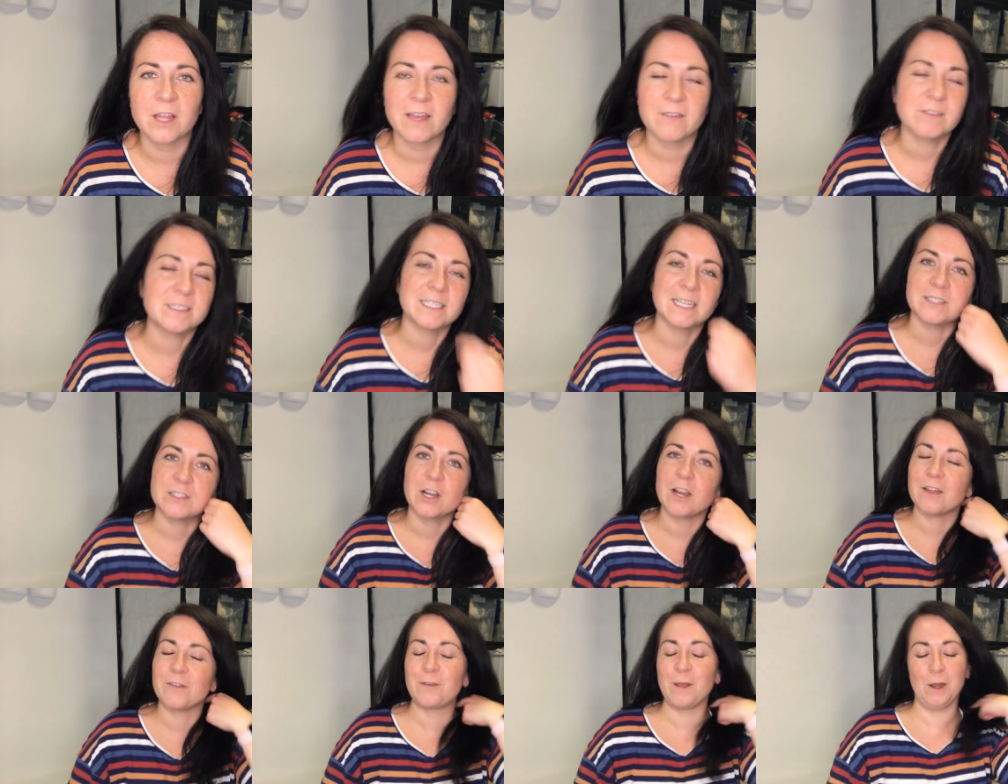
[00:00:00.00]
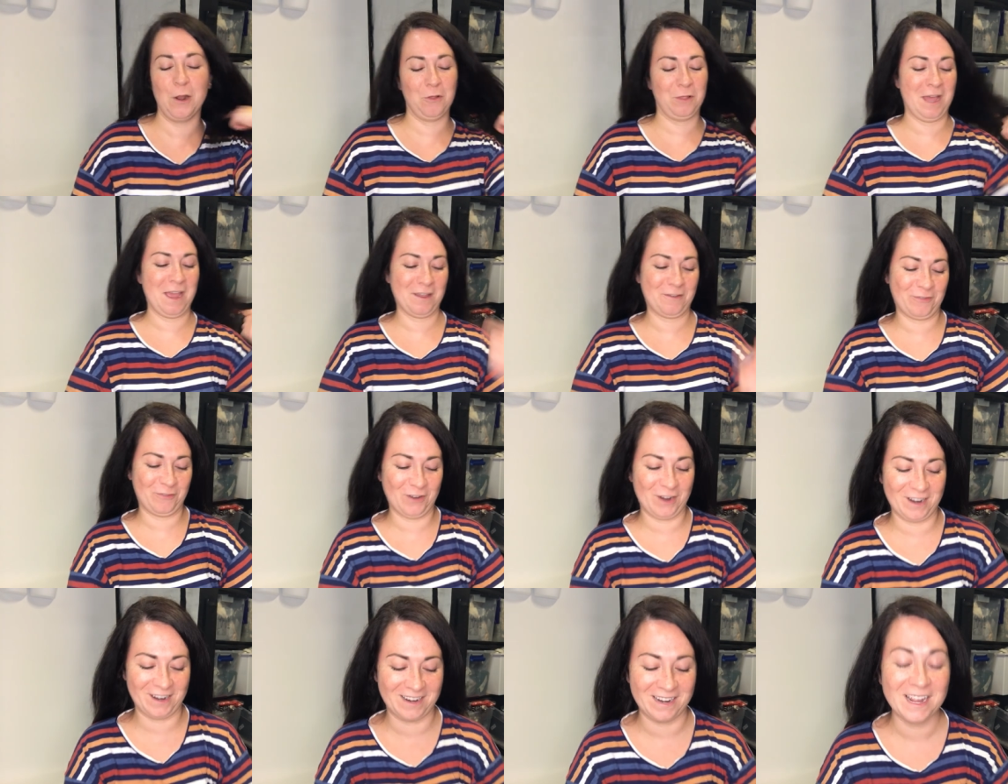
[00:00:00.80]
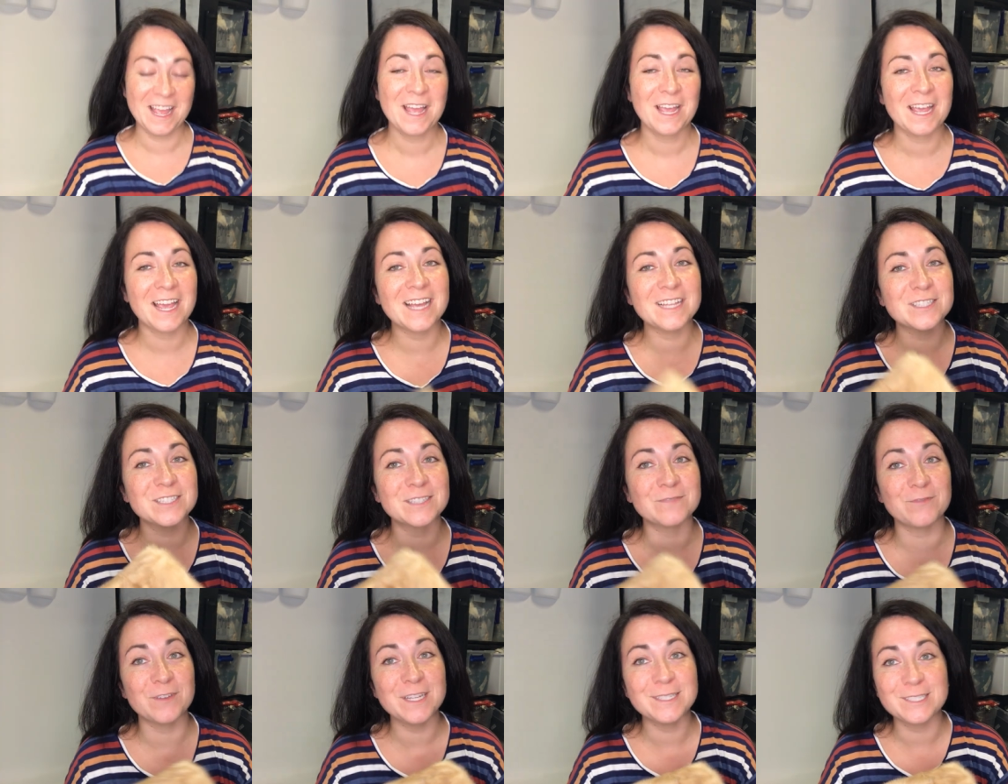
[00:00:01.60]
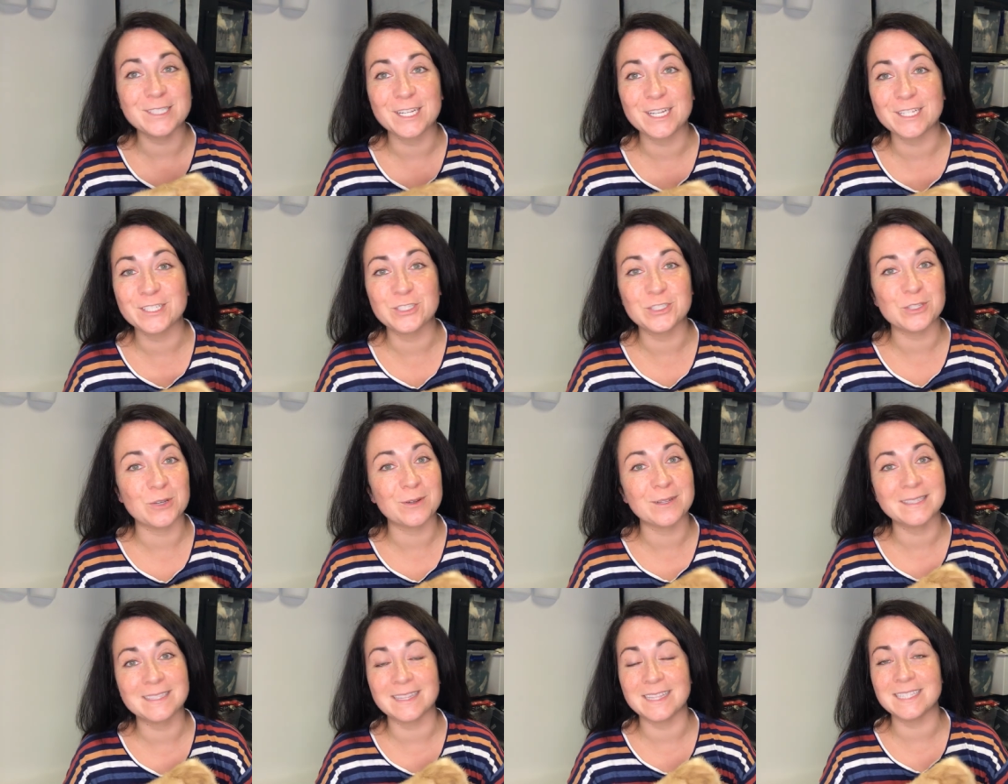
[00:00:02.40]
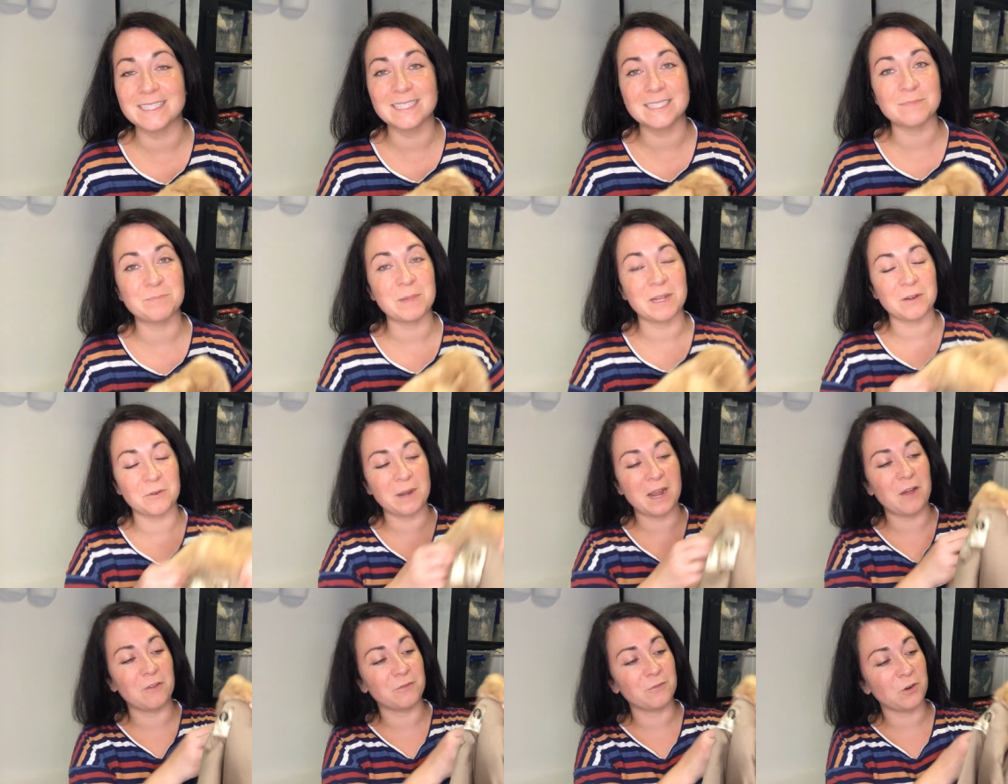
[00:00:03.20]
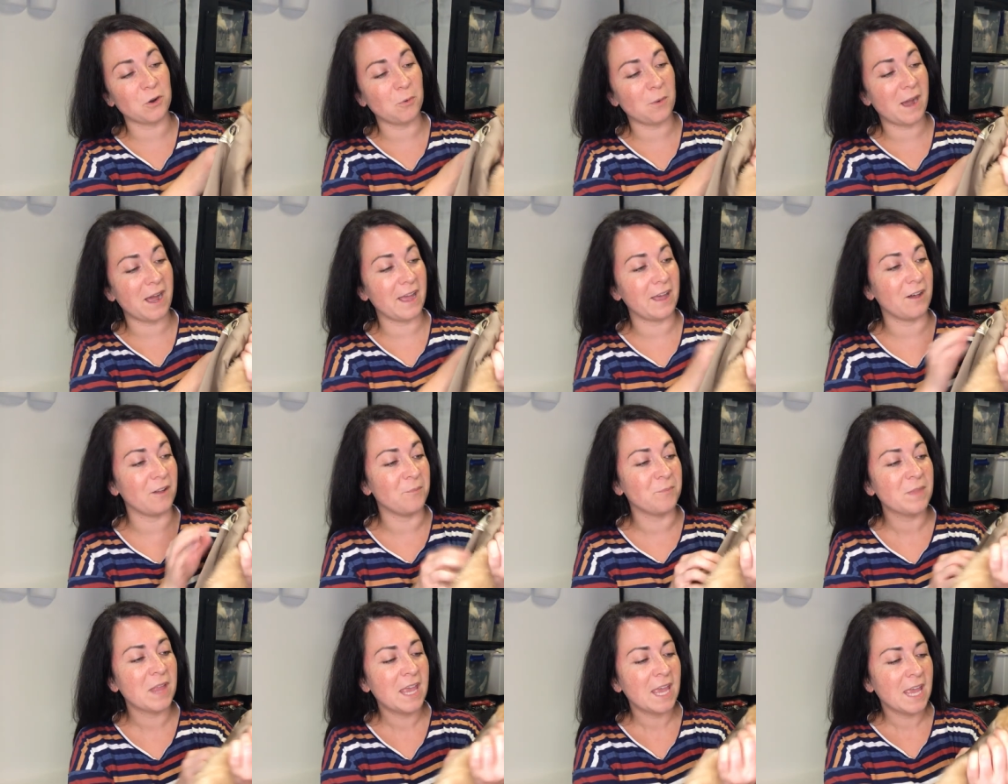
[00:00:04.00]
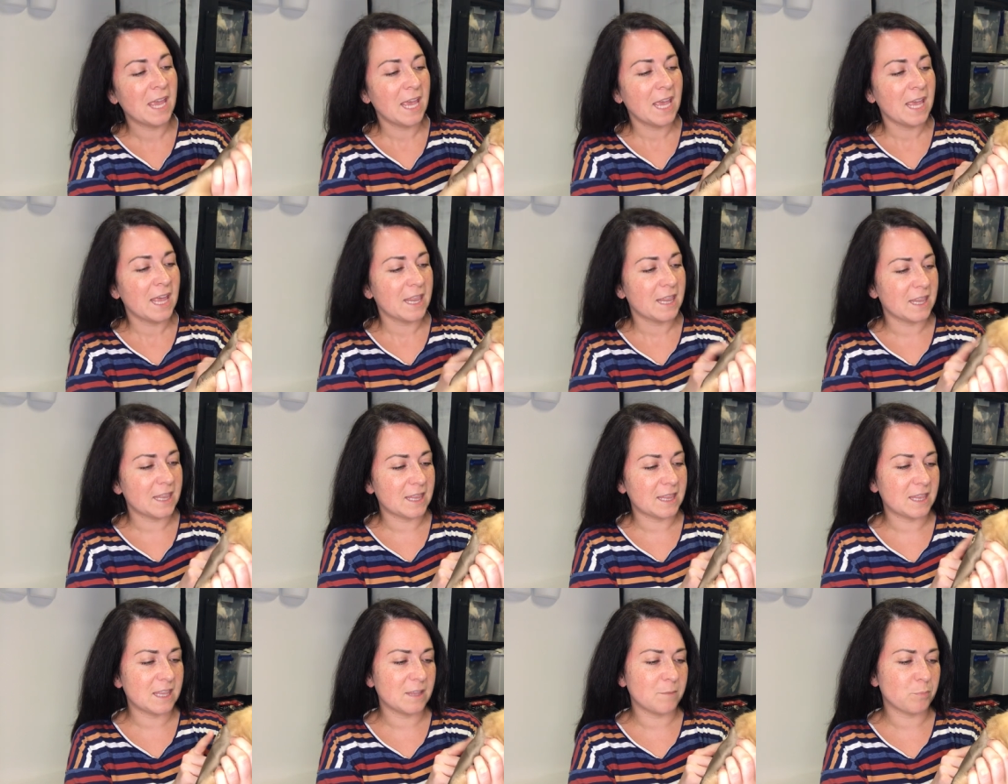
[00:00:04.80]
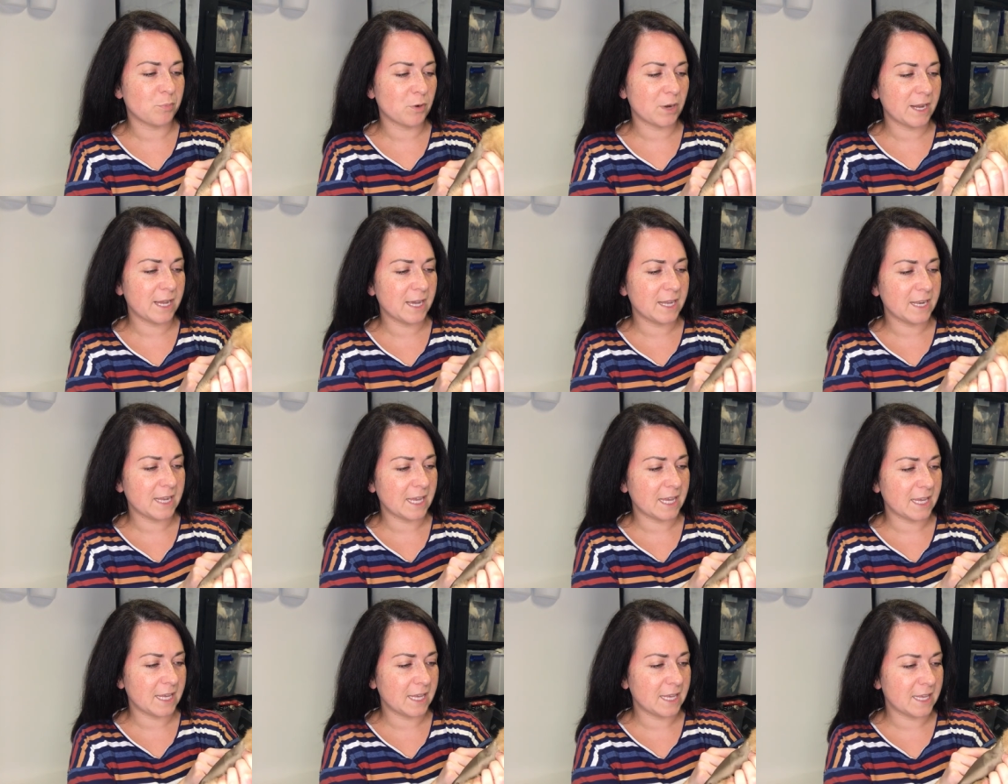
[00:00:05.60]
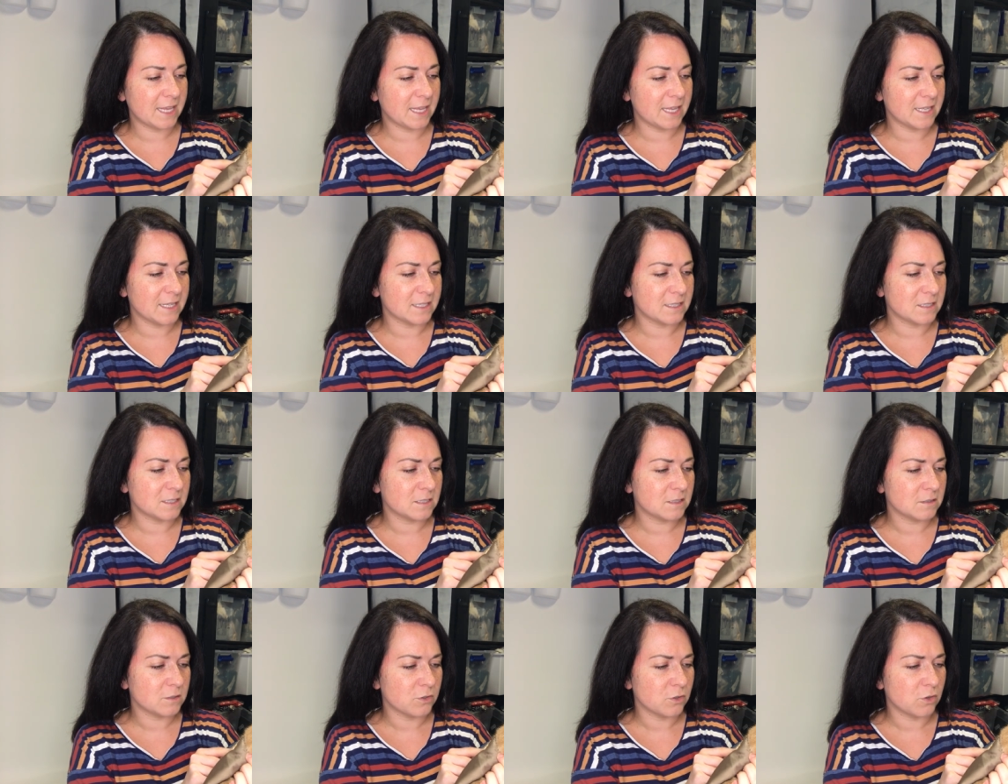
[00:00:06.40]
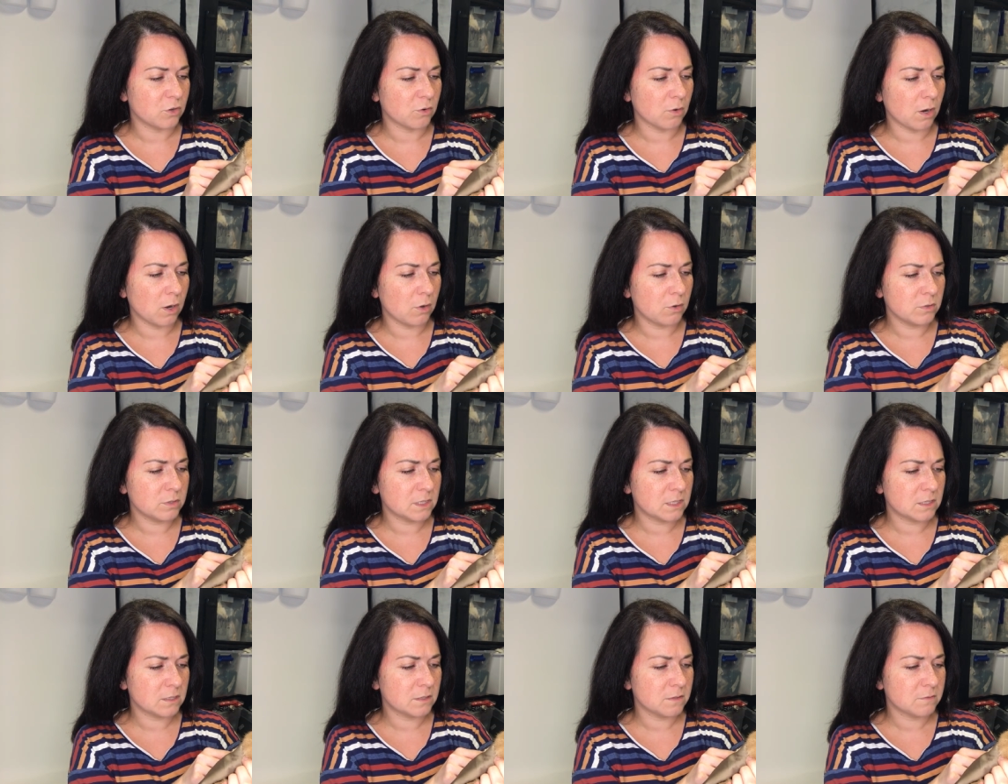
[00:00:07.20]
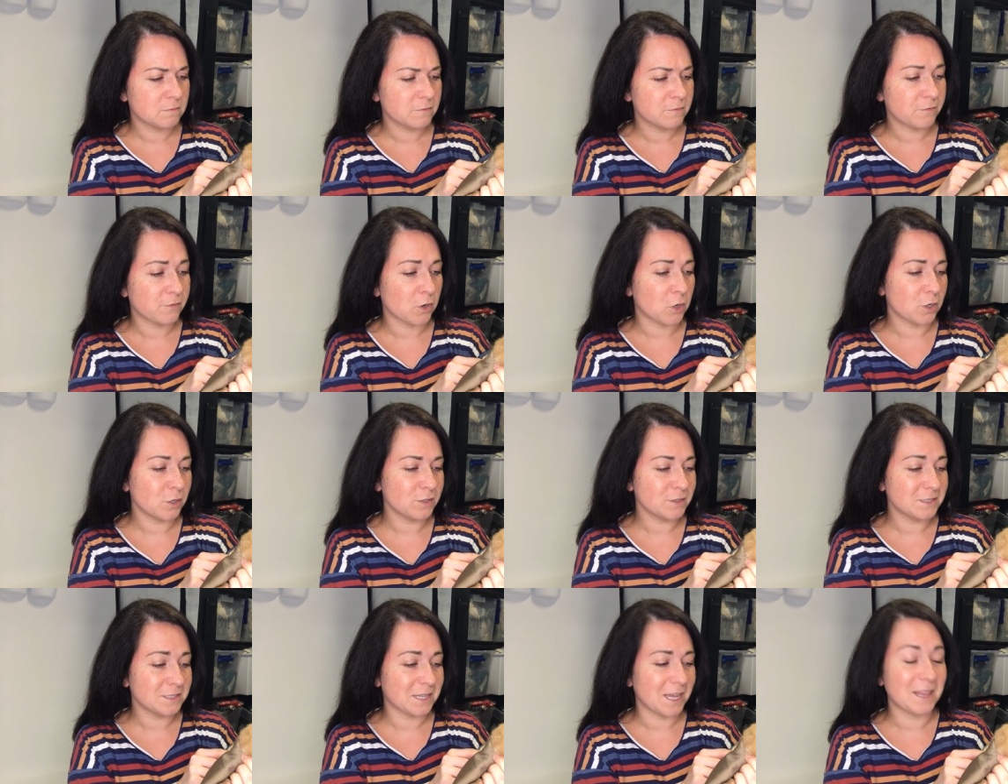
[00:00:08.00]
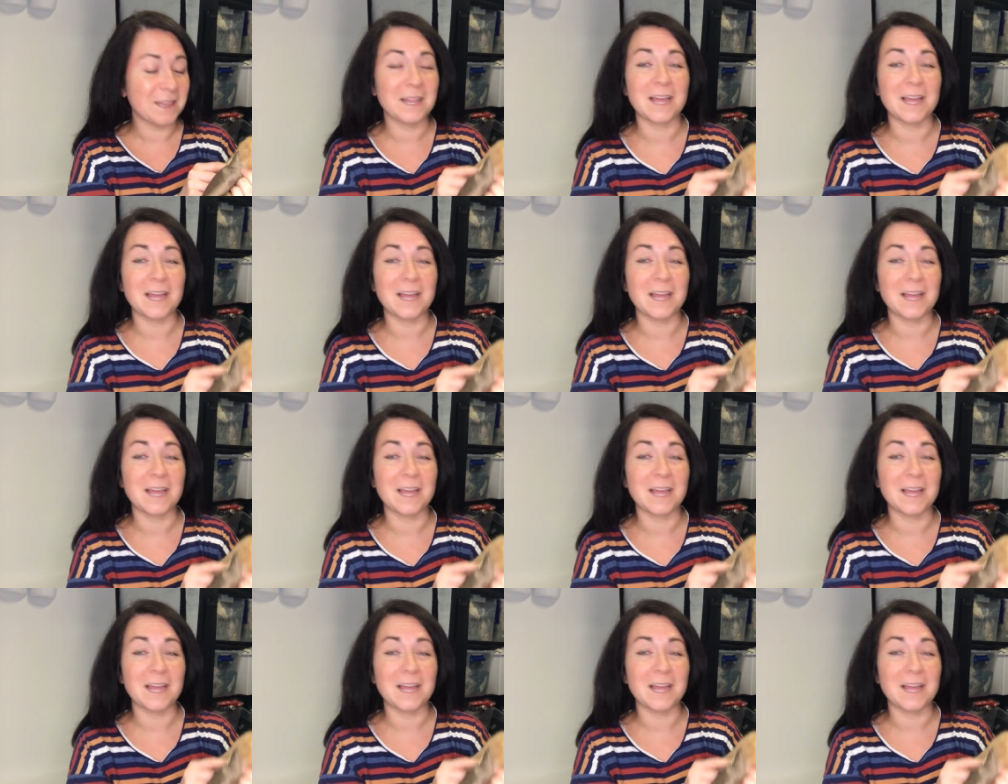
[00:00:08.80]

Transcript: all I have to say. Sorry if you don't like fur. It's vintage, so it, this has been around for a while. The brand is Gross Furs. I,